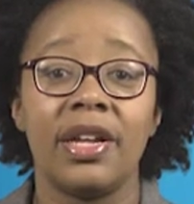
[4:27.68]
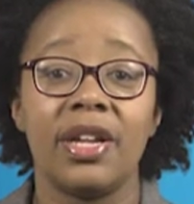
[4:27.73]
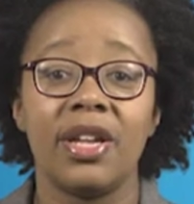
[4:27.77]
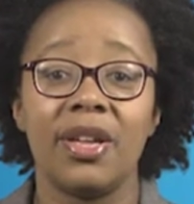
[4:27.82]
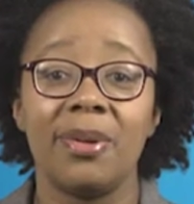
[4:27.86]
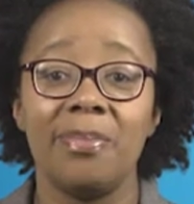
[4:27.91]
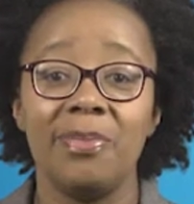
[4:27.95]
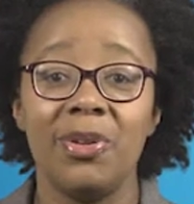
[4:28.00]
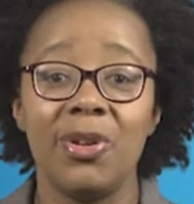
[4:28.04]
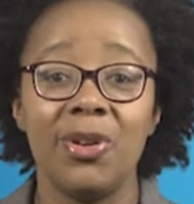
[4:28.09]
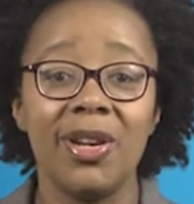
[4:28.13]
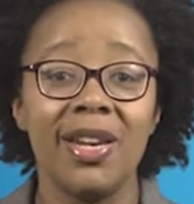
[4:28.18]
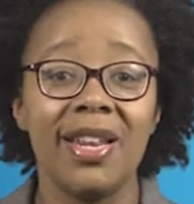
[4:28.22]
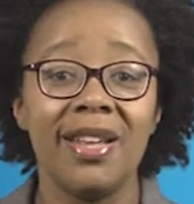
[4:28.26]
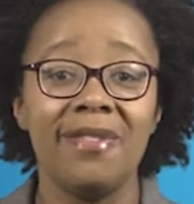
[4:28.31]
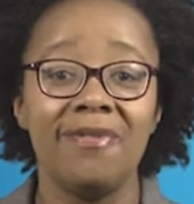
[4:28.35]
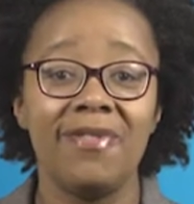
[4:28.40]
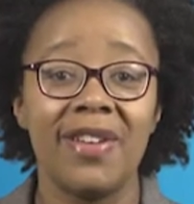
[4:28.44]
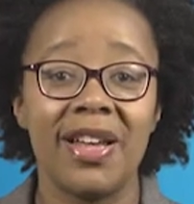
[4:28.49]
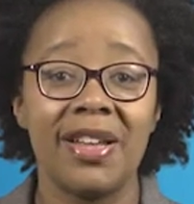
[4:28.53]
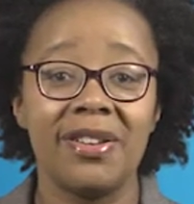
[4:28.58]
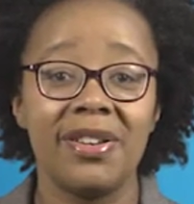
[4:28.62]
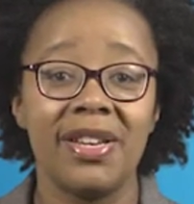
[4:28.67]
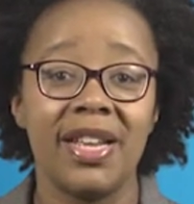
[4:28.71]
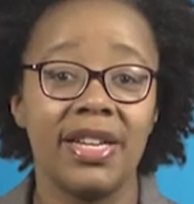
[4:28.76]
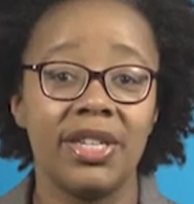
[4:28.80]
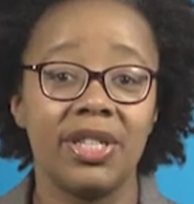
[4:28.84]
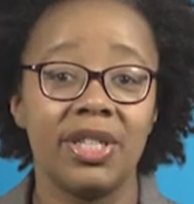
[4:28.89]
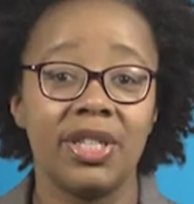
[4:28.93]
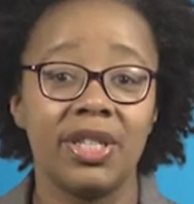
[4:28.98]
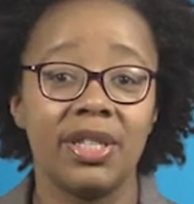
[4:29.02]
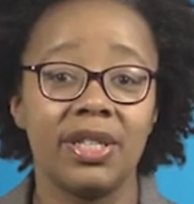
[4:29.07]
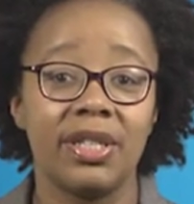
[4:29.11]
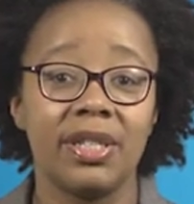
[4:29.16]
Community
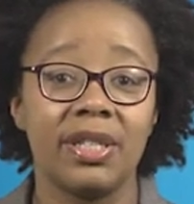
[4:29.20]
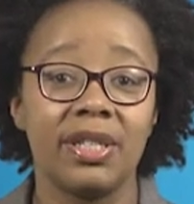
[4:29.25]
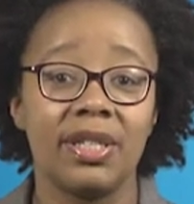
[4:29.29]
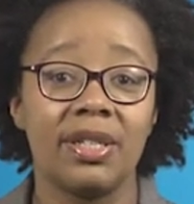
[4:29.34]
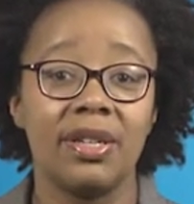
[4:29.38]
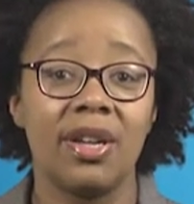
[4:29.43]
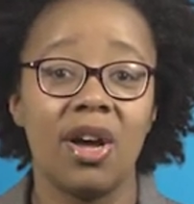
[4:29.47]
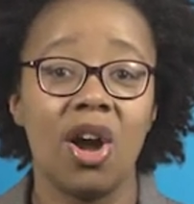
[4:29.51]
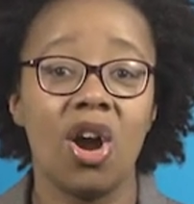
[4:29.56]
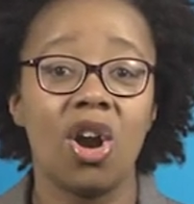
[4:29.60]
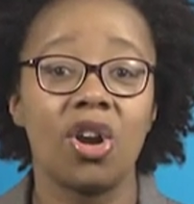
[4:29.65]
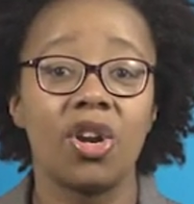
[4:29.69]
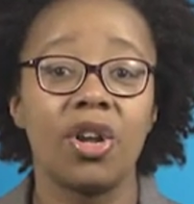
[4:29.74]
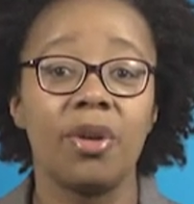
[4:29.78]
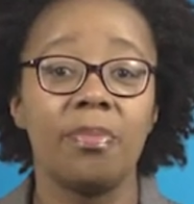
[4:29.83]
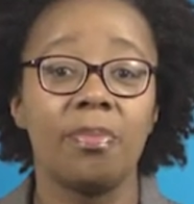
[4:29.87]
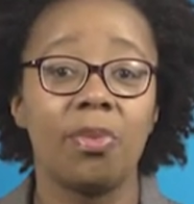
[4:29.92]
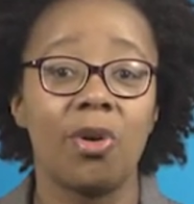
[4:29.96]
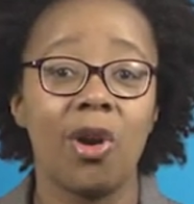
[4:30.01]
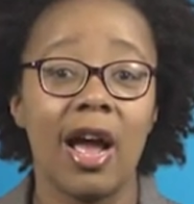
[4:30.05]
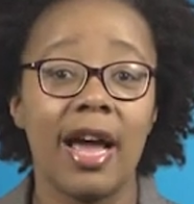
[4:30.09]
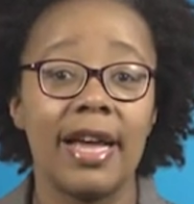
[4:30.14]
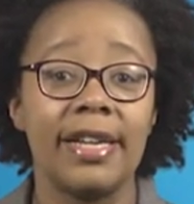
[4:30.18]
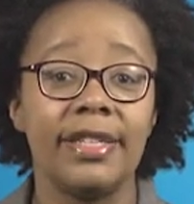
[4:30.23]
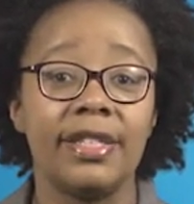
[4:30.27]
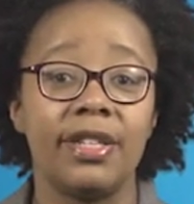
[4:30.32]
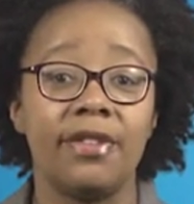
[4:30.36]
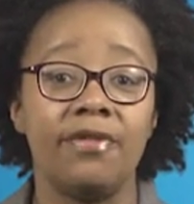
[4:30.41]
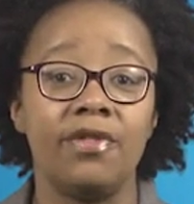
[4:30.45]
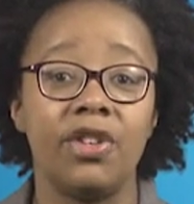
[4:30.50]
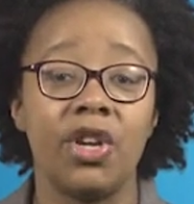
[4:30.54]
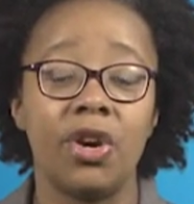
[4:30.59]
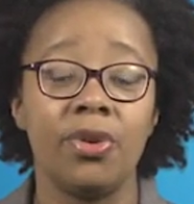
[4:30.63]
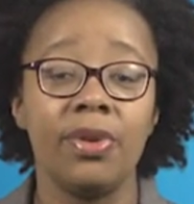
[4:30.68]
foundations are comprised
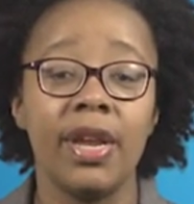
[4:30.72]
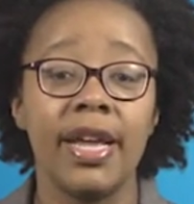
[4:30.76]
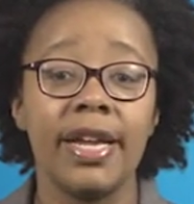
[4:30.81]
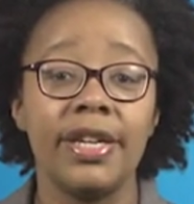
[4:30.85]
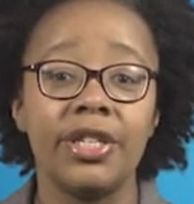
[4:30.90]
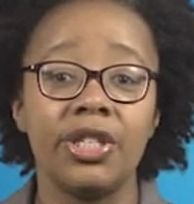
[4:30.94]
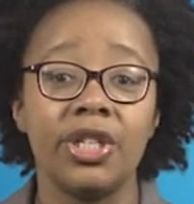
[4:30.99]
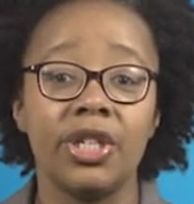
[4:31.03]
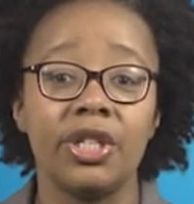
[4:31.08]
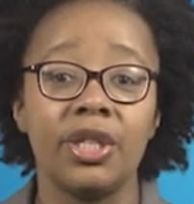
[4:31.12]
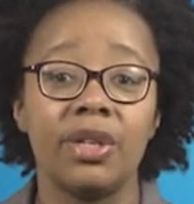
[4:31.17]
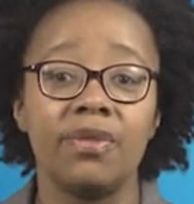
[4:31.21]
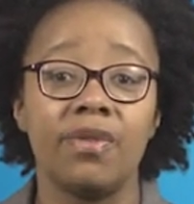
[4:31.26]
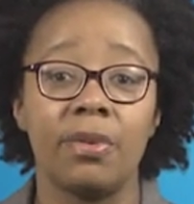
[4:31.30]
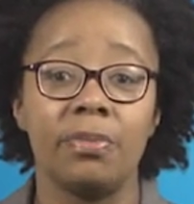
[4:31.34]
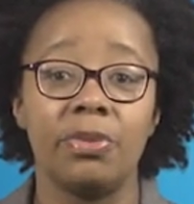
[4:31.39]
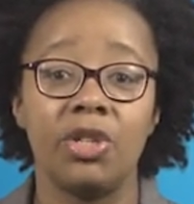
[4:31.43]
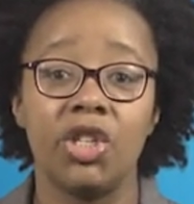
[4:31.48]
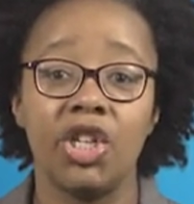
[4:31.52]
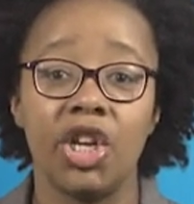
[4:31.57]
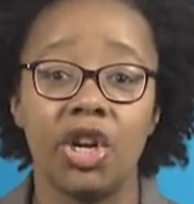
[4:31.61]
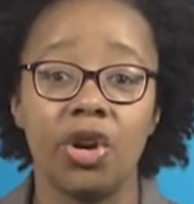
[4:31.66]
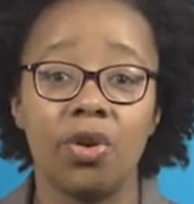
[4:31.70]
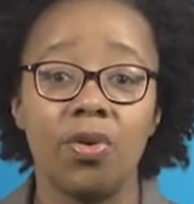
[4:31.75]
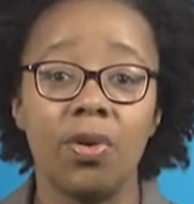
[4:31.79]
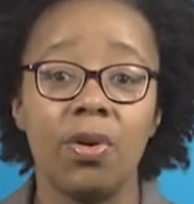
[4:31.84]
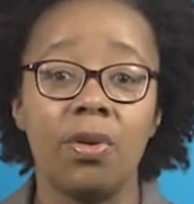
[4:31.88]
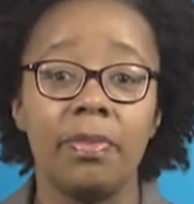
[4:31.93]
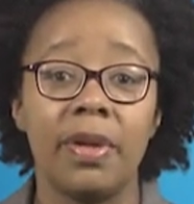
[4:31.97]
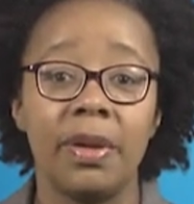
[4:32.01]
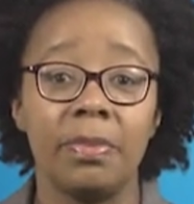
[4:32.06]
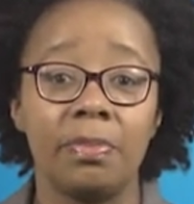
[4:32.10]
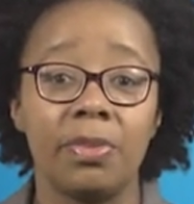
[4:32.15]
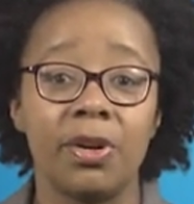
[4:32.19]
of donations from general
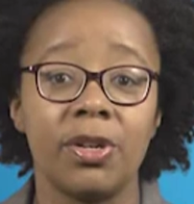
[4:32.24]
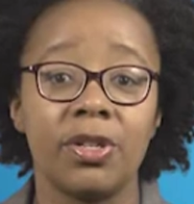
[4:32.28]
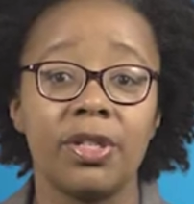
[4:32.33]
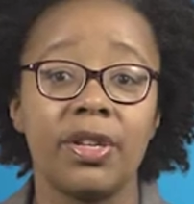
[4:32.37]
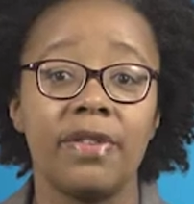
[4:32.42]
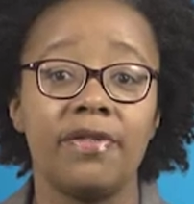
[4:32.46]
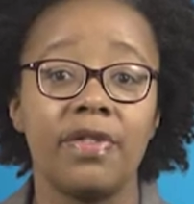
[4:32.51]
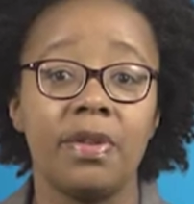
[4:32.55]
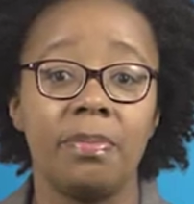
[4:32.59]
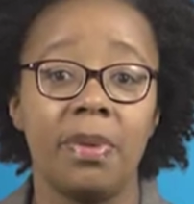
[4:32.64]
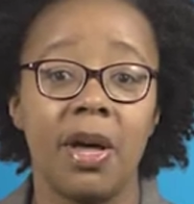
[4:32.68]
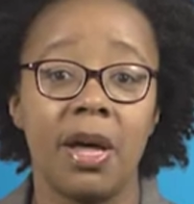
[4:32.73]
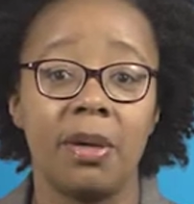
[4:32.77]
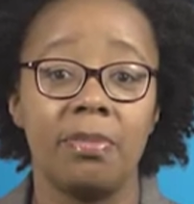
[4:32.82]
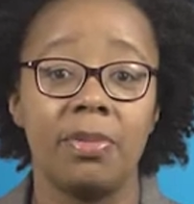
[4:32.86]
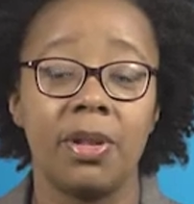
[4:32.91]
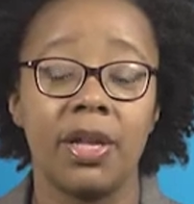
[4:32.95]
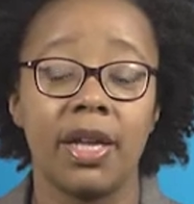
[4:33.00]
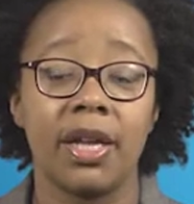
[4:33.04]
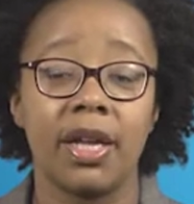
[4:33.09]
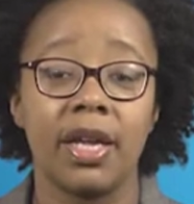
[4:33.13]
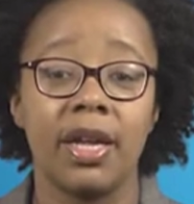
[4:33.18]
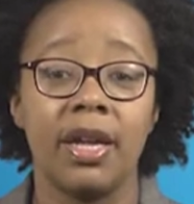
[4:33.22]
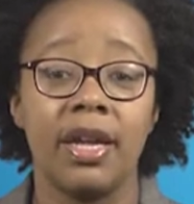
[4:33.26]
members of the public